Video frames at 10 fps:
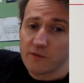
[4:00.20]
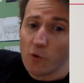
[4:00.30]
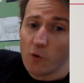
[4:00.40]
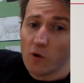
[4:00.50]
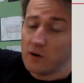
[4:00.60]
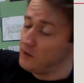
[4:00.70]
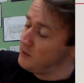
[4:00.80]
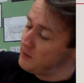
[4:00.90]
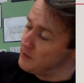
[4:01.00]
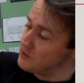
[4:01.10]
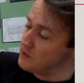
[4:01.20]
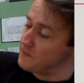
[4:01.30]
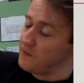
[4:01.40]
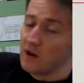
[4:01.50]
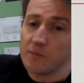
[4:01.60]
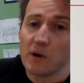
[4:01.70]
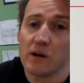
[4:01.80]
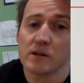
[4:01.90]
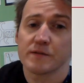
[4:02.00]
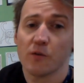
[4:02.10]
4, so it's 5
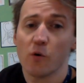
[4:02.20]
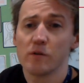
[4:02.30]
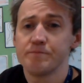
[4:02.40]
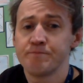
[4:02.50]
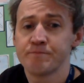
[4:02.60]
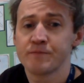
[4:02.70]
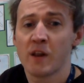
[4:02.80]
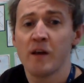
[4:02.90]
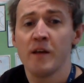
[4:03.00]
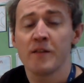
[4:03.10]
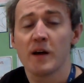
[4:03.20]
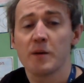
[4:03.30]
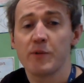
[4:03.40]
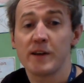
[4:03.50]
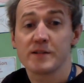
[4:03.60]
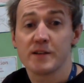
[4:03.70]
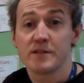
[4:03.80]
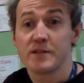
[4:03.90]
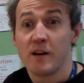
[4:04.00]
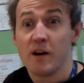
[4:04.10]
past 4. That brings
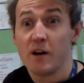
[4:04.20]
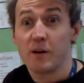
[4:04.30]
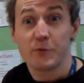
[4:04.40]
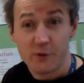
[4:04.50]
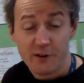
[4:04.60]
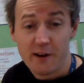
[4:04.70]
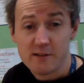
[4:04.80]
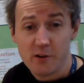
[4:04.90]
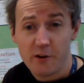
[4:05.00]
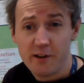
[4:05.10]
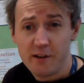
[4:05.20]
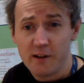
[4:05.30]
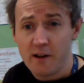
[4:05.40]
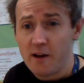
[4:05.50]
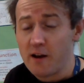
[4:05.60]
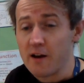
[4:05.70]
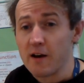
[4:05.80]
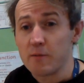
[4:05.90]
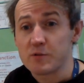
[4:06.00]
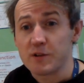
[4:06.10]
us up to today's learning.
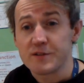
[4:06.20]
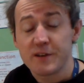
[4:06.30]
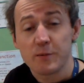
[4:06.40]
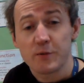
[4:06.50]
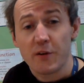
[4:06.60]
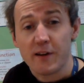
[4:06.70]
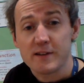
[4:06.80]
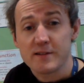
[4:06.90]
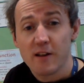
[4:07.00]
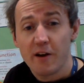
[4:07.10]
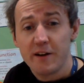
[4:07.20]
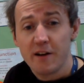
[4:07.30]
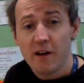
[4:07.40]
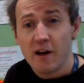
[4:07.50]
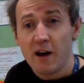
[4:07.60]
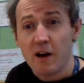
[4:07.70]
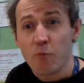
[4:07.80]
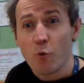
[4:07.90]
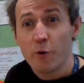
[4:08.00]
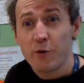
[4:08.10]
I'm just going to skip to the next slide and
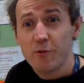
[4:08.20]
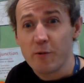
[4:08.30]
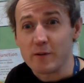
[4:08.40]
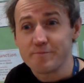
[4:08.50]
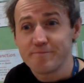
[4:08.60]
walk you through it.